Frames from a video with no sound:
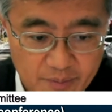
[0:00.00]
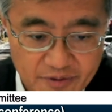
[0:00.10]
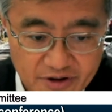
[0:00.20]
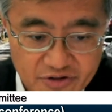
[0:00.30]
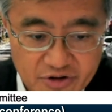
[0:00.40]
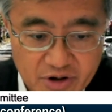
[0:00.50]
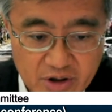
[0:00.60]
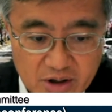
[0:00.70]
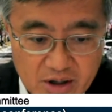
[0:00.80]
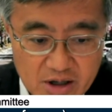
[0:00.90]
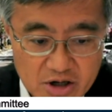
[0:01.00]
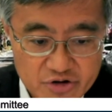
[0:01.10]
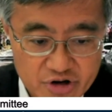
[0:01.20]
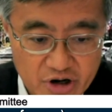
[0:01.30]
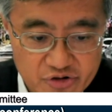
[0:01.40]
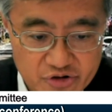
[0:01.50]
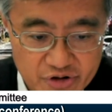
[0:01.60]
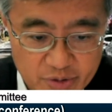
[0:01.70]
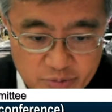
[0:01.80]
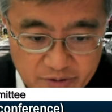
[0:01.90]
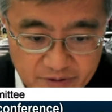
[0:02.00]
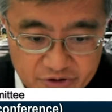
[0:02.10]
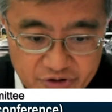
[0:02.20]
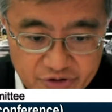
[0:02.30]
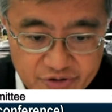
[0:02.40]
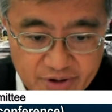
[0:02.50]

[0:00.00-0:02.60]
of these changes and privileges.